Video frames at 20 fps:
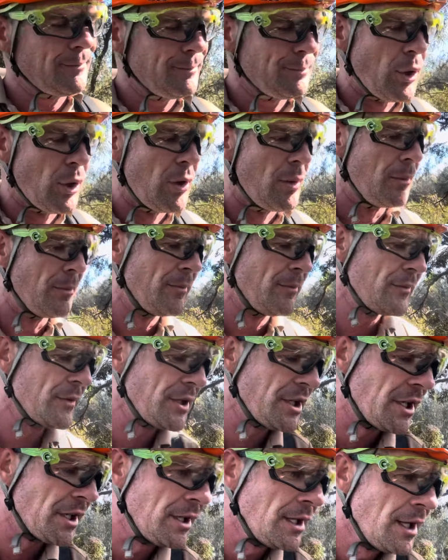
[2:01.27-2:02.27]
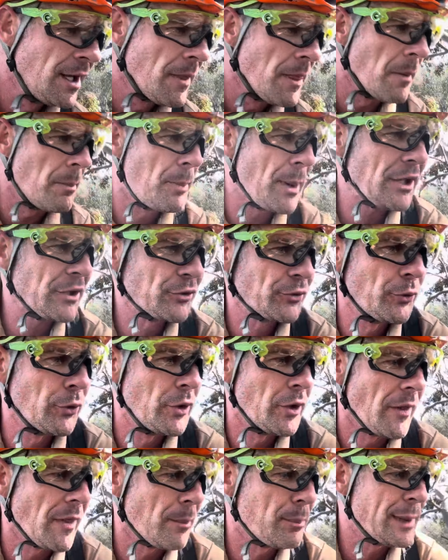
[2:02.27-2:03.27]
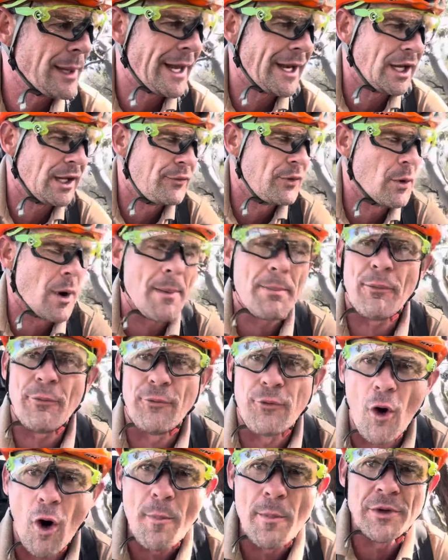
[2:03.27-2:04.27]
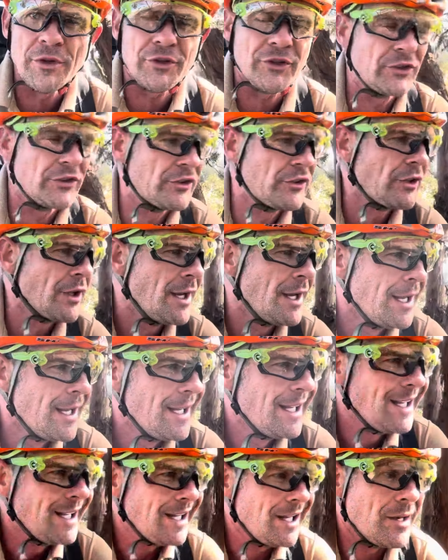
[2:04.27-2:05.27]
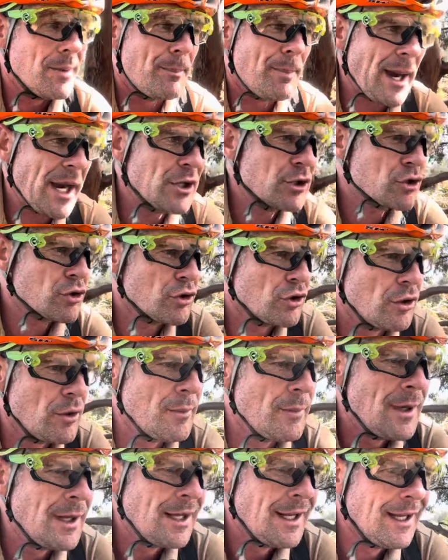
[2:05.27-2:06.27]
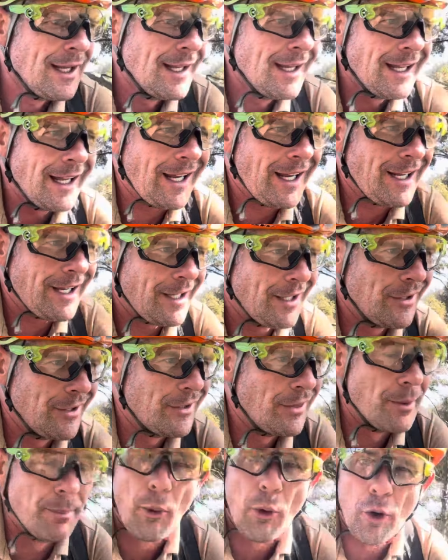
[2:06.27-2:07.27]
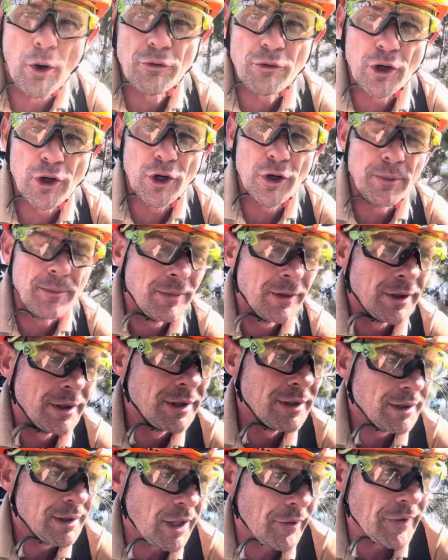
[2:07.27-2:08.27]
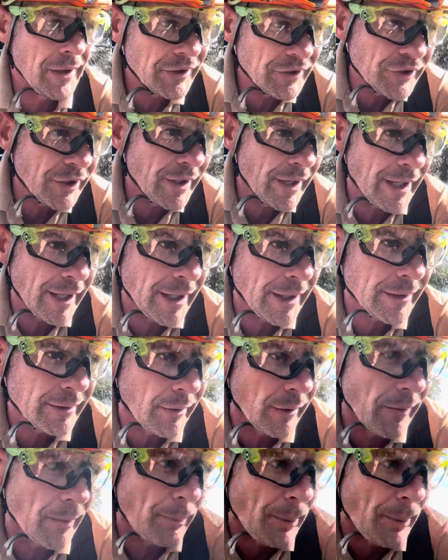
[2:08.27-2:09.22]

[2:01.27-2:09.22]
Boom. You know, the best food on the planet. If you want performances in the bedroom and the boardroom, on the internet, on the